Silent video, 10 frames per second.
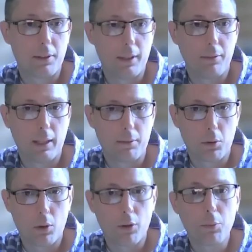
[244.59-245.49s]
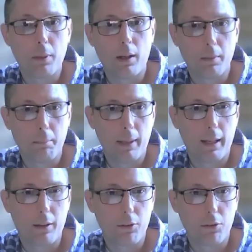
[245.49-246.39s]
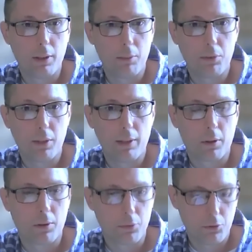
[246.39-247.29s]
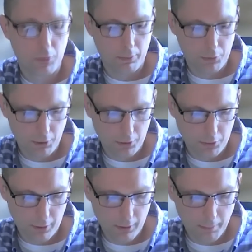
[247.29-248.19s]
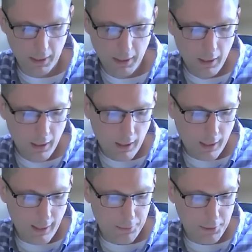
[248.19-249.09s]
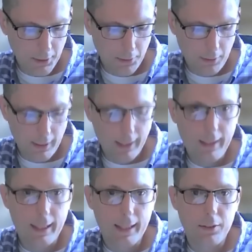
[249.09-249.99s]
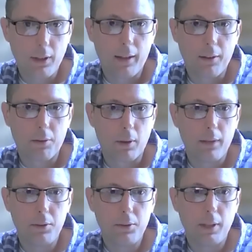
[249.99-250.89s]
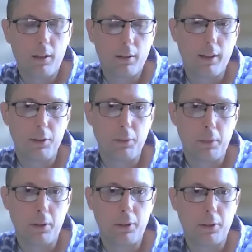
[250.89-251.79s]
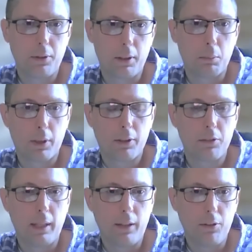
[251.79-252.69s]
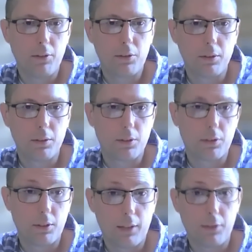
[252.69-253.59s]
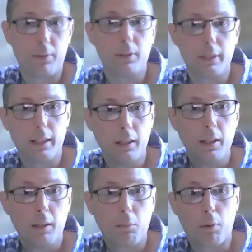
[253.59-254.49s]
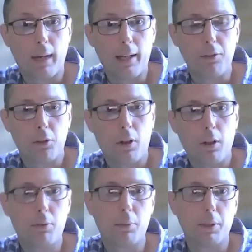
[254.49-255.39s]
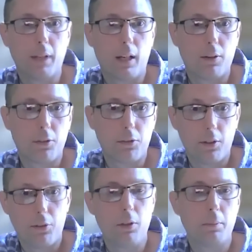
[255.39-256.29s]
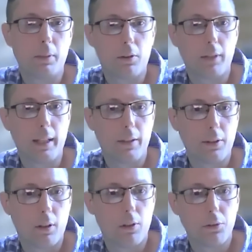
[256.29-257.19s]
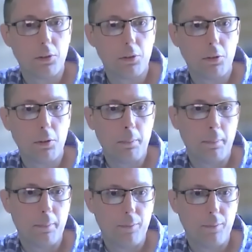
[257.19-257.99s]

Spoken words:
They even have correspondent banks, SIPs, they have their own SWIFT system. Do you think that's a threat to dollar hegemony? Do you think BRICS nations can successfully branch off from the dollar system and create their own system?